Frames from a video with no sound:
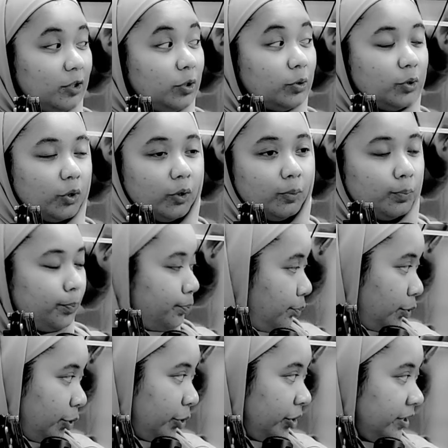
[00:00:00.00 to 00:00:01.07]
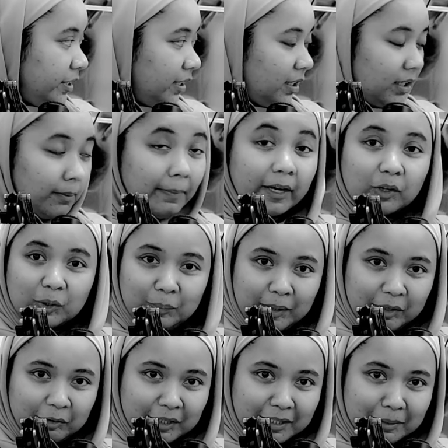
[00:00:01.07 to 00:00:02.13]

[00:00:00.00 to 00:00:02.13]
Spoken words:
you don't put a microplate